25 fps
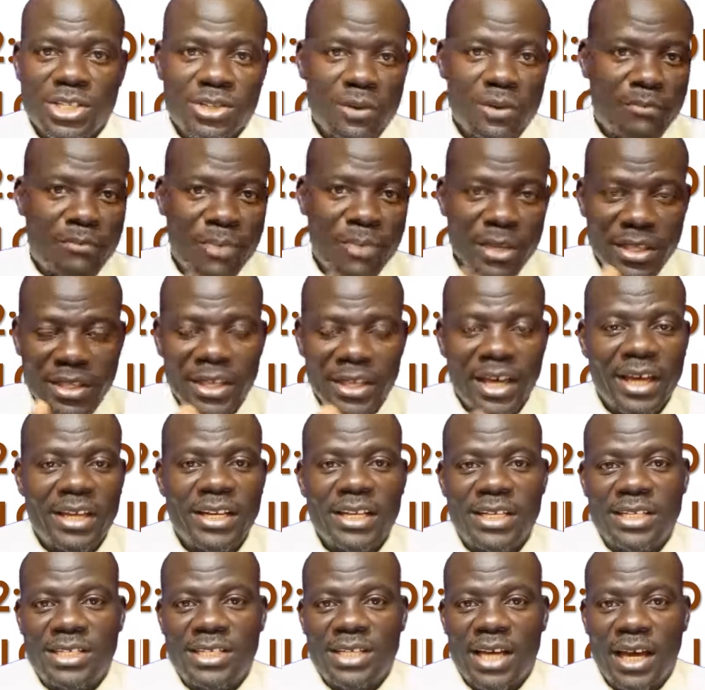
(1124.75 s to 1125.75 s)
So be
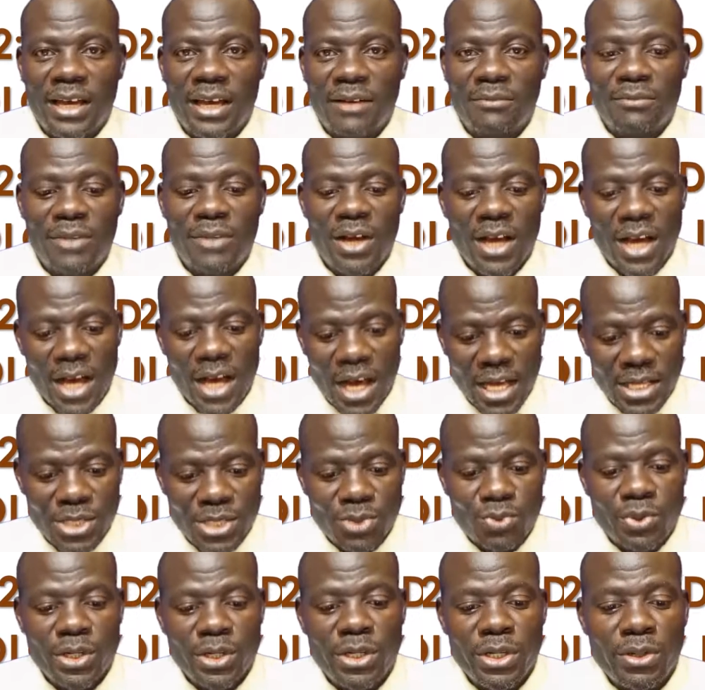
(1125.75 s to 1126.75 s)
there next time
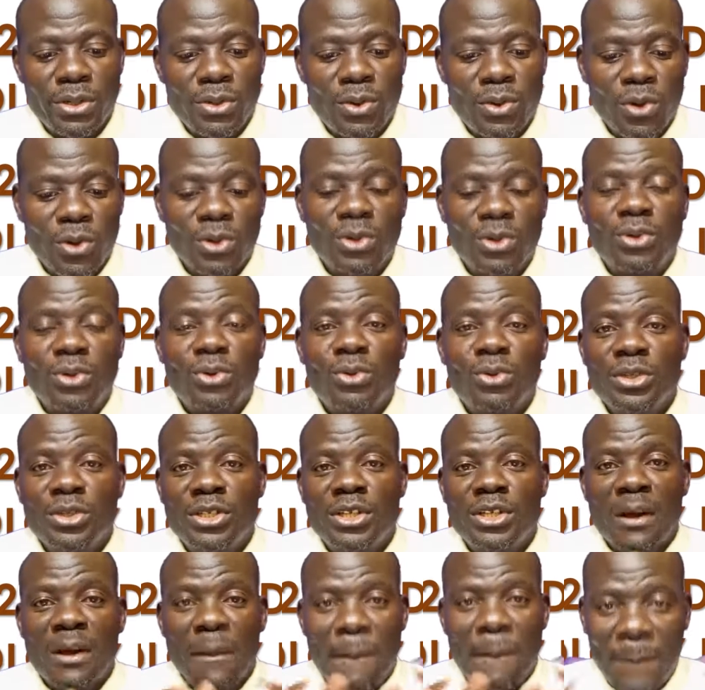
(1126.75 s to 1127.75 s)
as we'll
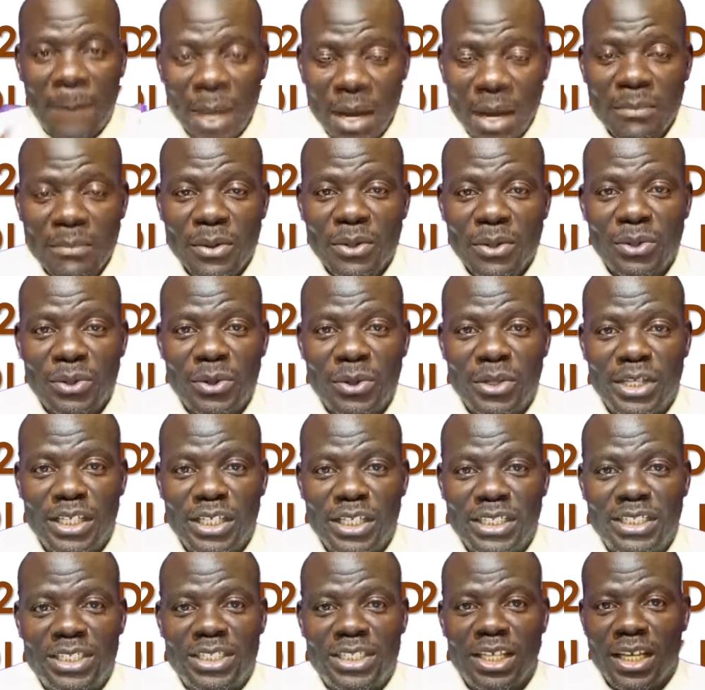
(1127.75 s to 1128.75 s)
conclude Bible
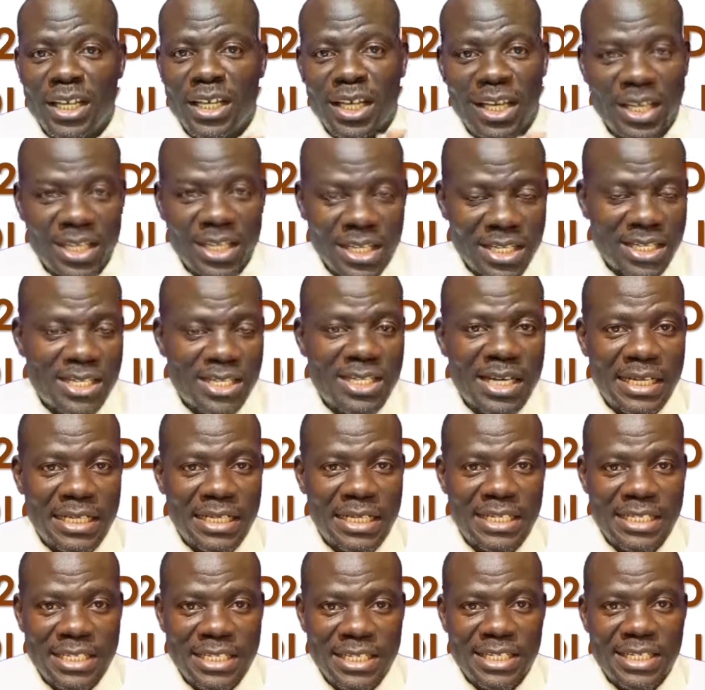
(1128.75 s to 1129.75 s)
knowledge in
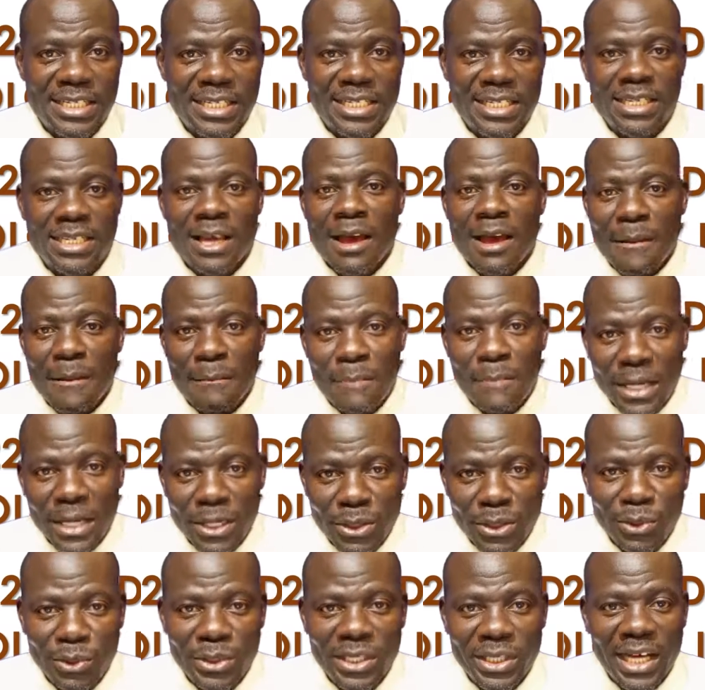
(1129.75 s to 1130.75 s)
Standard 6
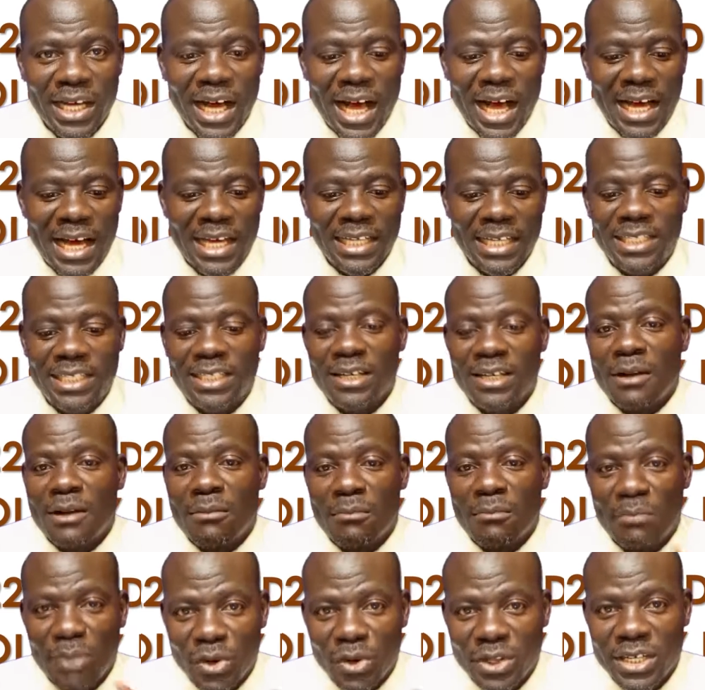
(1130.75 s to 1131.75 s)
by looking at
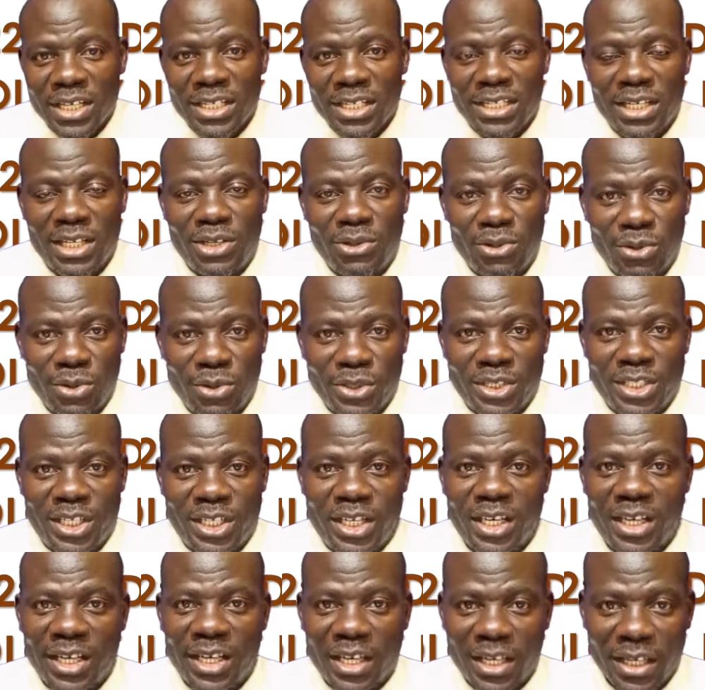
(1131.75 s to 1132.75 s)
modern
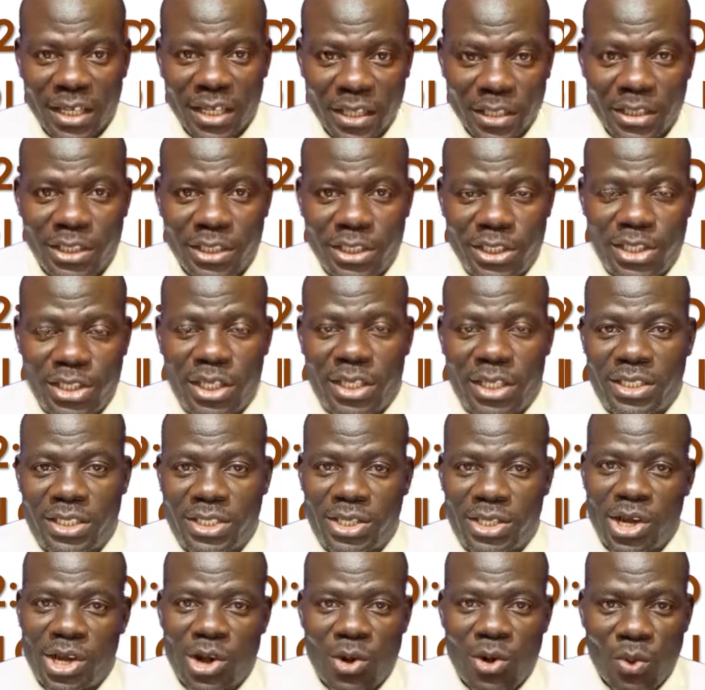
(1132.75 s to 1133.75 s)
technology in the
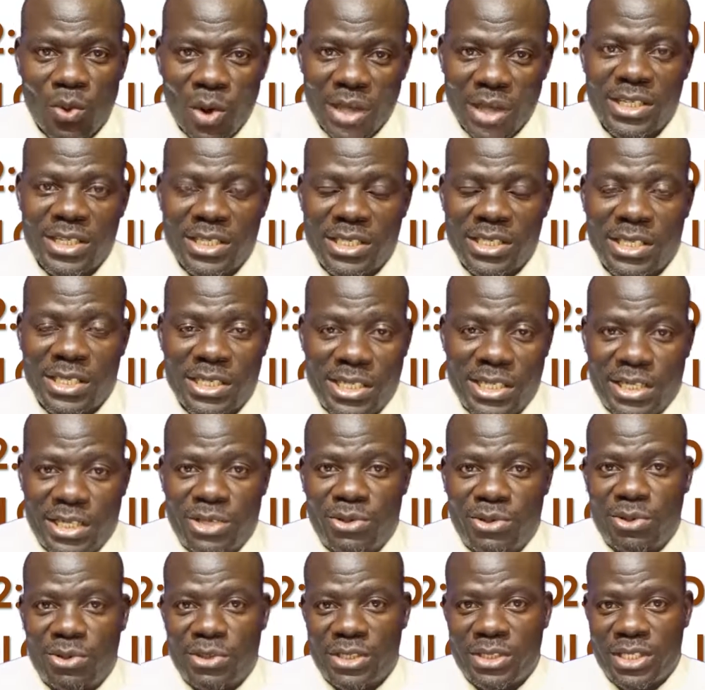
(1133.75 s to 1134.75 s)
church. What is the
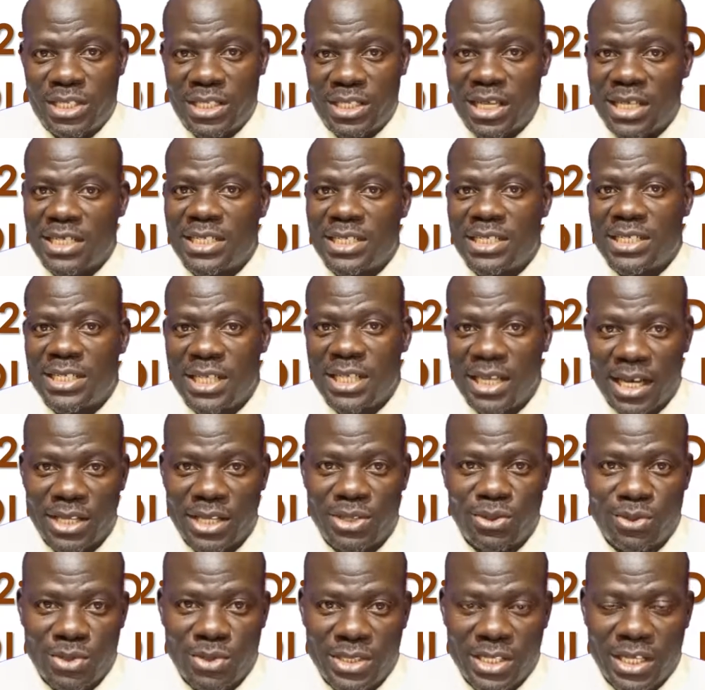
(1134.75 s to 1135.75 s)
technology that is
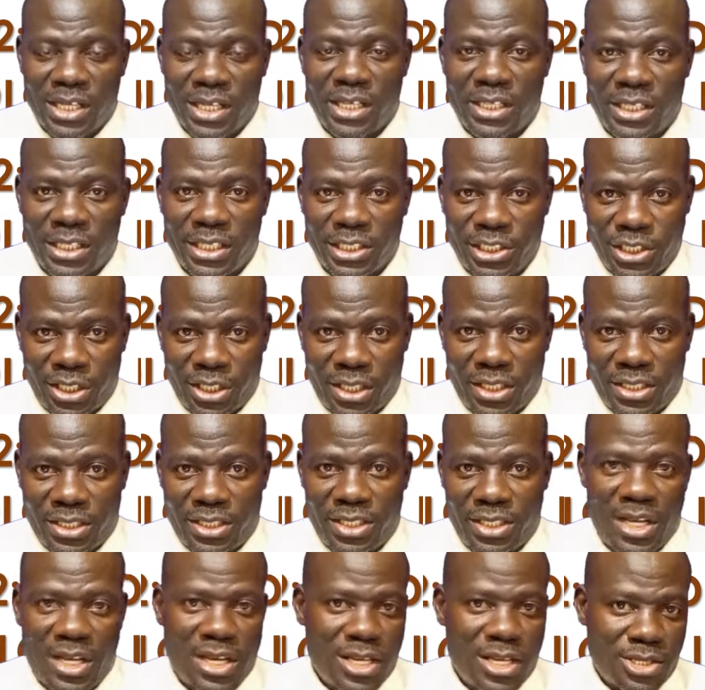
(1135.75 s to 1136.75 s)
there used in the
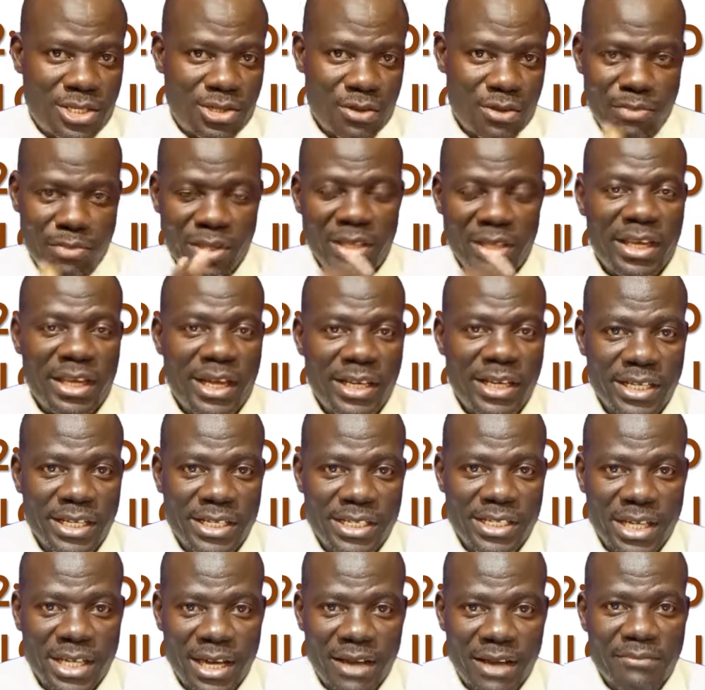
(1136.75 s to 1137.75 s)
church? So be there
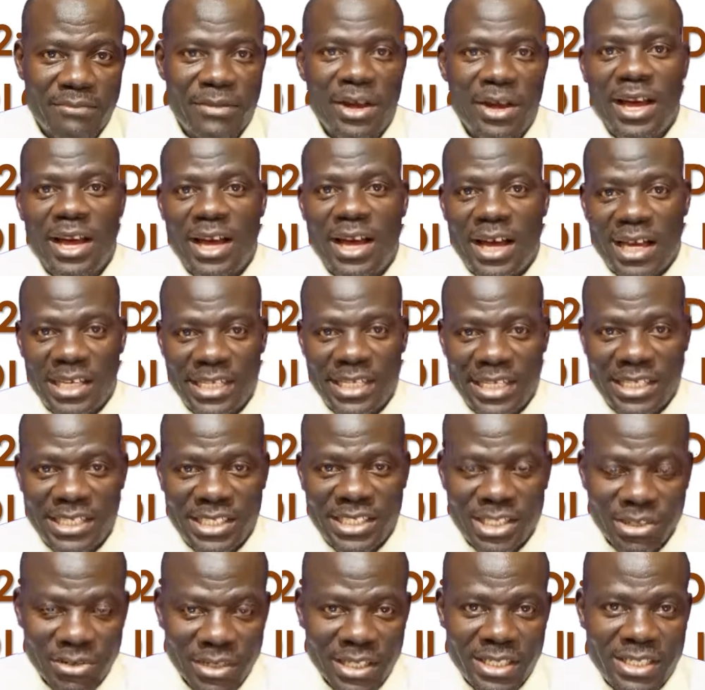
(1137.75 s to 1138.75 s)
next time, and
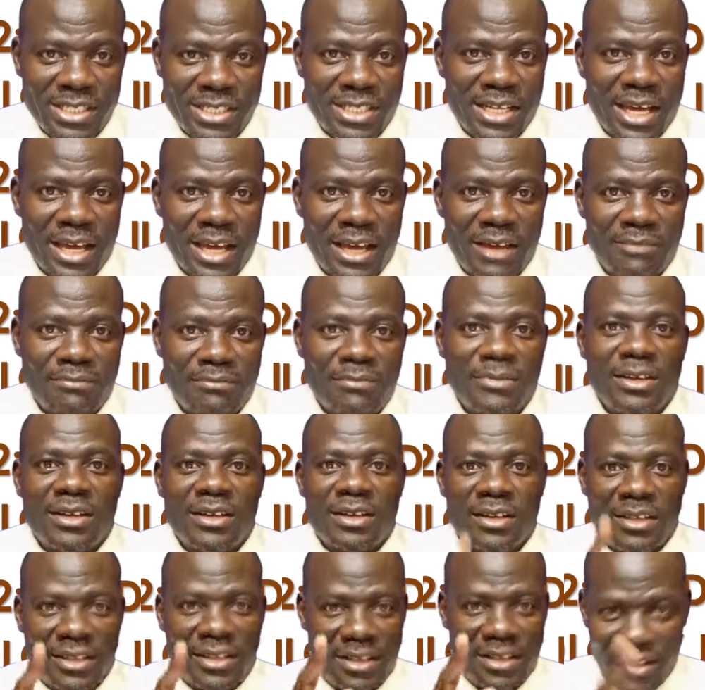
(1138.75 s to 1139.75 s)
until next time,
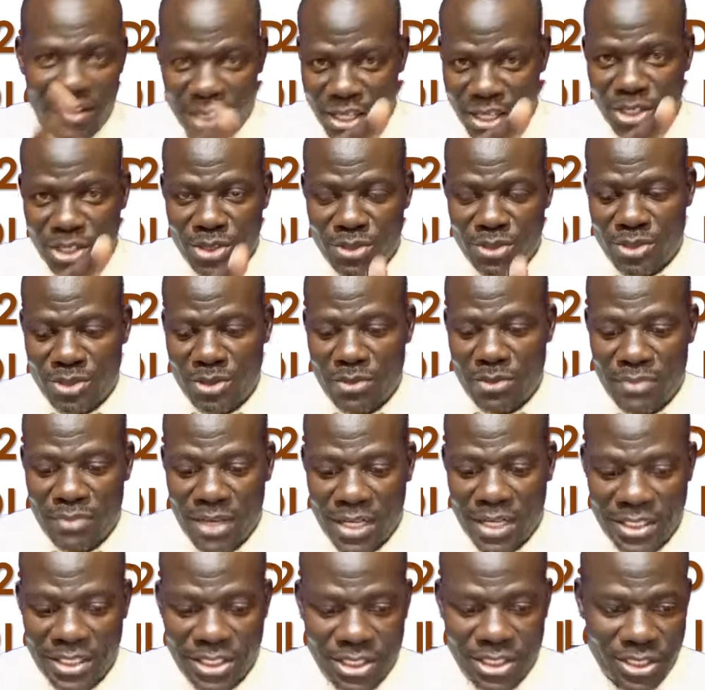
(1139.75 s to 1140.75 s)
thank you so
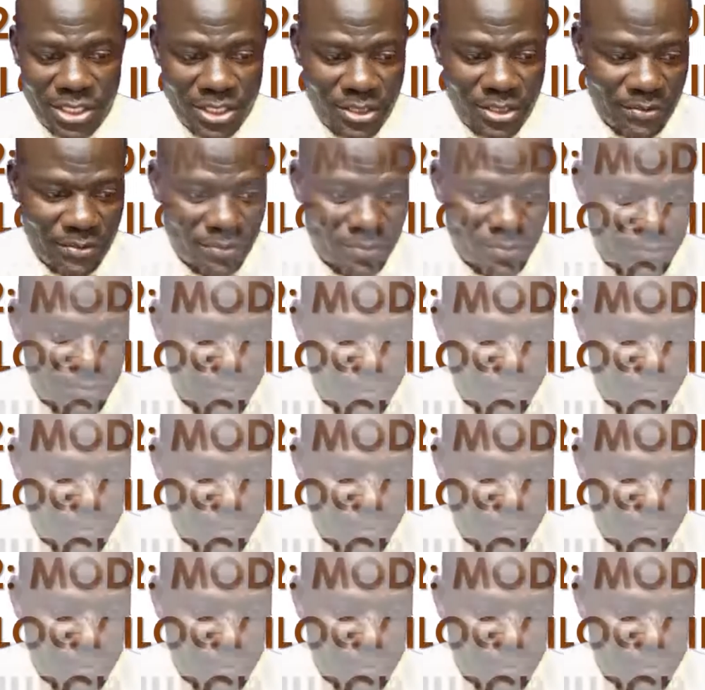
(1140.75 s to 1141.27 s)
much.